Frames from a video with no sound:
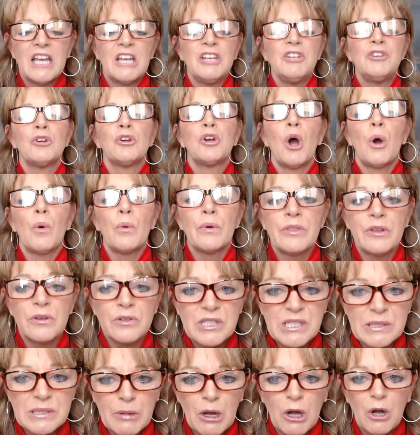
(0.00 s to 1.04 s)
And you go with
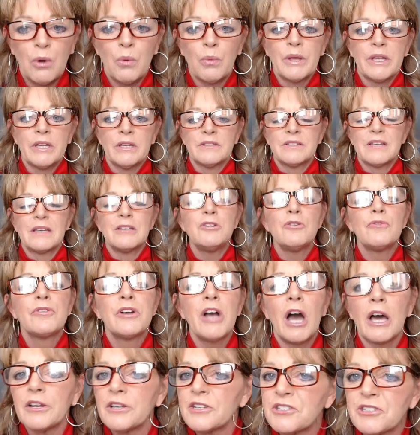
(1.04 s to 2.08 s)
those small wins. You've
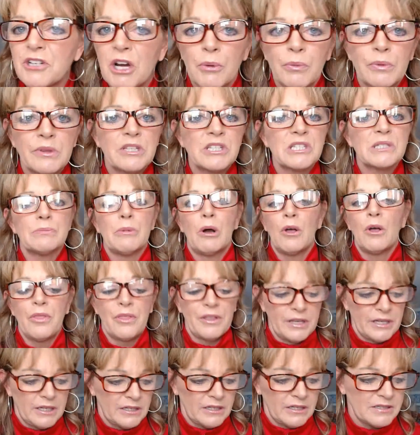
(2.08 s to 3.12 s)
got to start with the small
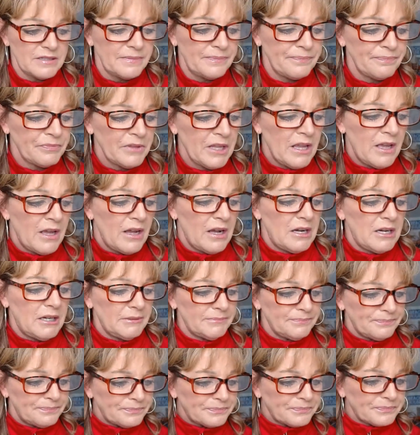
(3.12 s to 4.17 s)
things.
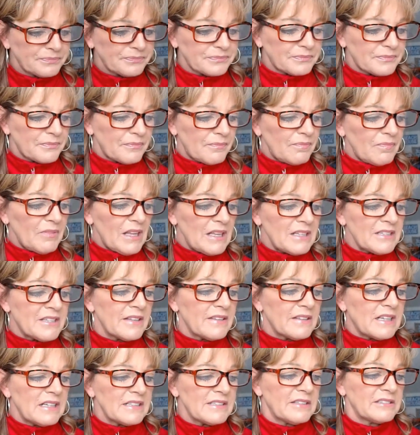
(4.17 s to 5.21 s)

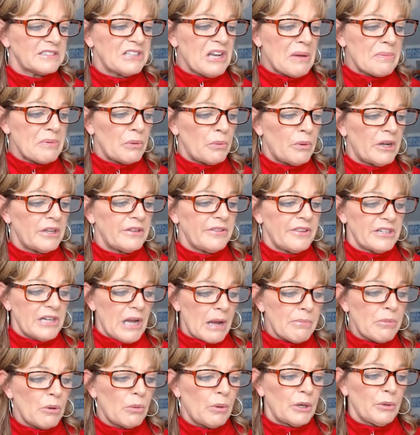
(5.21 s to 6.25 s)
So, because the number one,
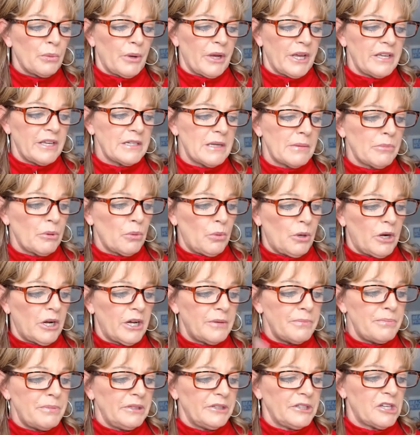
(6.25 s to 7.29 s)

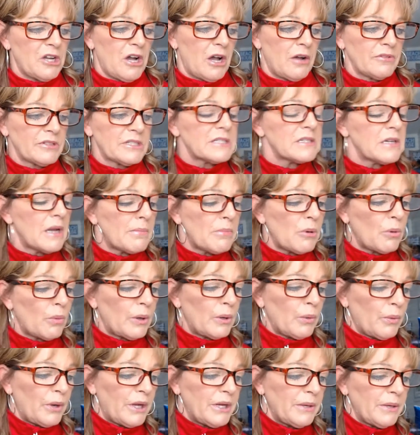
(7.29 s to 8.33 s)
building confidence, the number
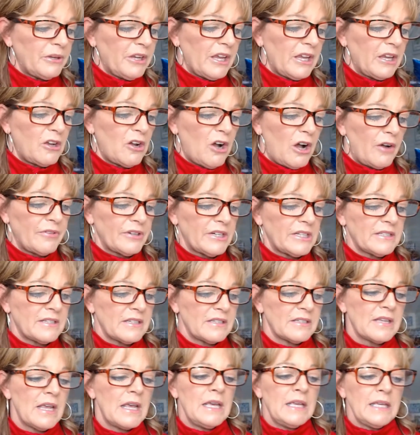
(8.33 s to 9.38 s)
one way to gain confidence
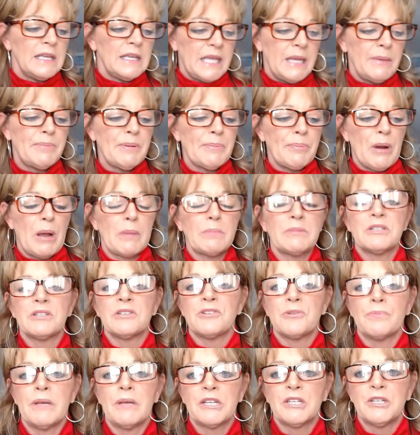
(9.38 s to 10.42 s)
is keep the
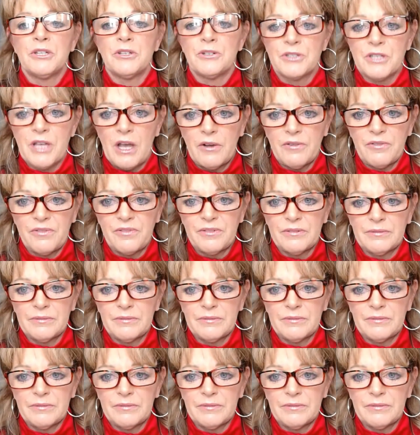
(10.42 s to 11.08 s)
promises you make to yourself